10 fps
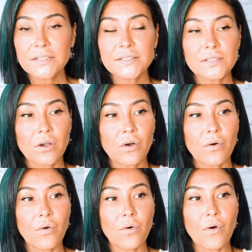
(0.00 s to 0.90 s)

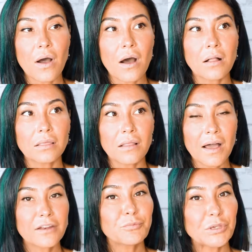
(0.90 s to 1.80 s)
So a
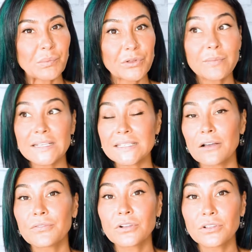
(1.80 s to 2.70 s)
lot of people,
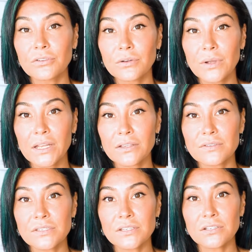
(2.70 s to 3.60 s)
myself included, what I
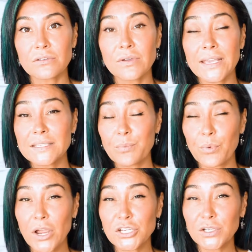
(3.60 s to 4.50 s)
used to do is
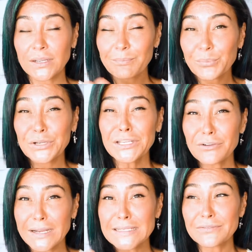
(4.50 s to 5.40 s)
brush pretty
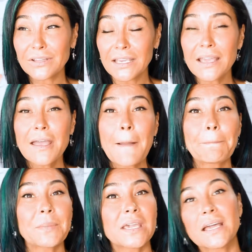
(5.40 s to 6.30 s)
aggressively
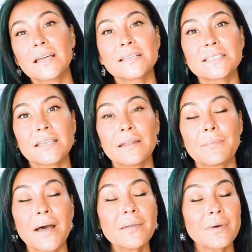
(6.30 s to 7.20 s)
because
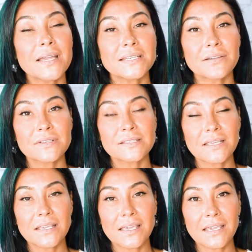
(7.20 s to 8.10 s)
in my mind I was
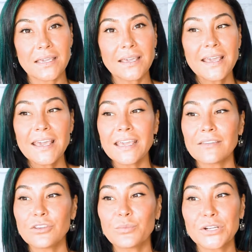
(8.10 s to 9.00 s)
thinking
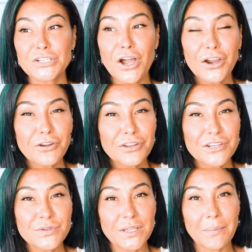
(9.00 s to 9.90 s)
if you brush harder,
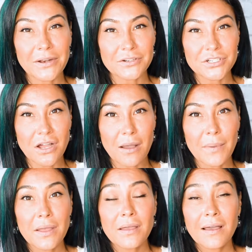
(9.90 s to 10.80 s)
you're doing a better
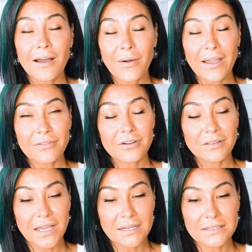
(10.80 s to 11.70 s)
job.
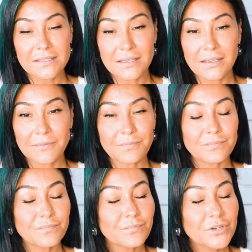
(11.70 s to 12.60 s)
However, that is the
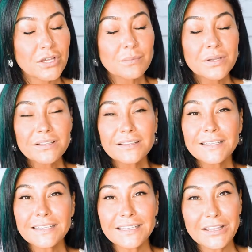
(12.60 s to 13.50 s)

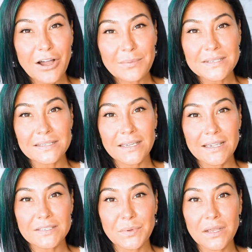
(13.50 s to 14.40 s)
completely the opposite
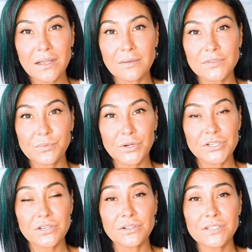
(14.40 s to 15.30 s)
case when it comes to
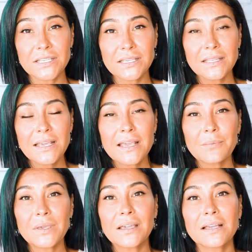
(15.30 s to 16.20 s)
brushing your teeth
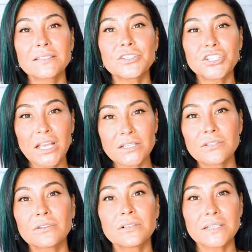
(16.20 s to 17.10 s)
because
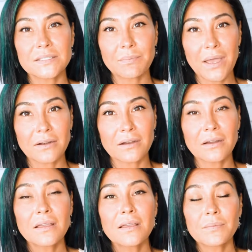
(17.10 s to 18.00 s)
gentle is
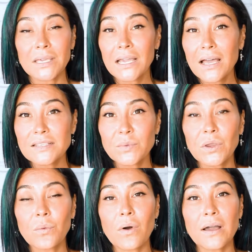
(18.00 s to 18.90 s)
better because
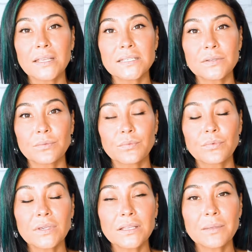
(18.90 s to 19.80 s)
we are wanting to
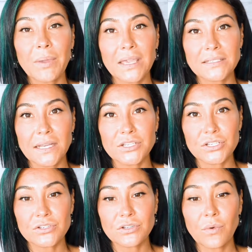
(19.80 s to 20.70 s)
really pay
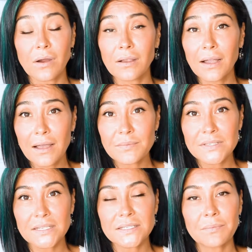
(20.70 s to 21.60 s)
attention to our
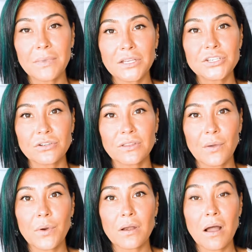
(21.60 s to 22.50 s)
gums and to make sure
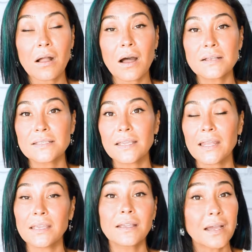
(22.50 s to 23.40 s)
that we're not causing
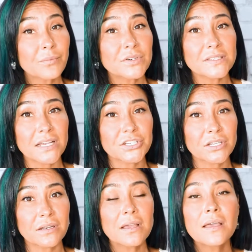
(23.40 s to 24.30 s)
any gum
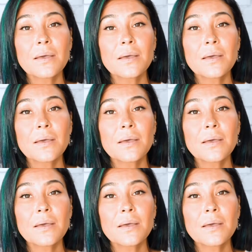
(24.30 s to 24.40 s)
recession